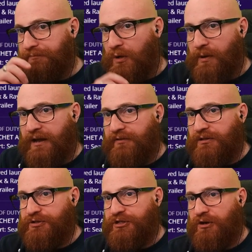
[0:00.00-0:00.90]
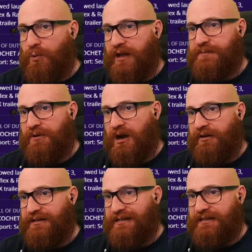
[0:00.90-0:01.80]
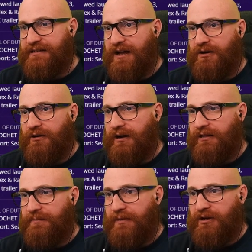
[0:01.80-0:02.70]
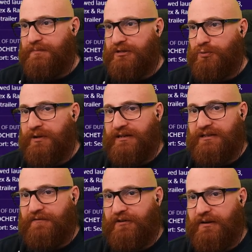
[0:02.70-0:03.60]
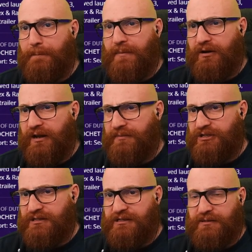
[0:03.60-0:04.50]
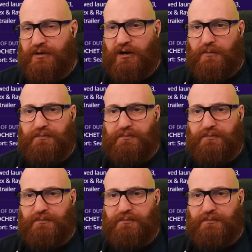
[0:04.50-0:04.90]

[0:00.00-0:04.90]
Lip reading: Way of Illusion quest progress is now correctly mirrored between different mirror images in Samuro.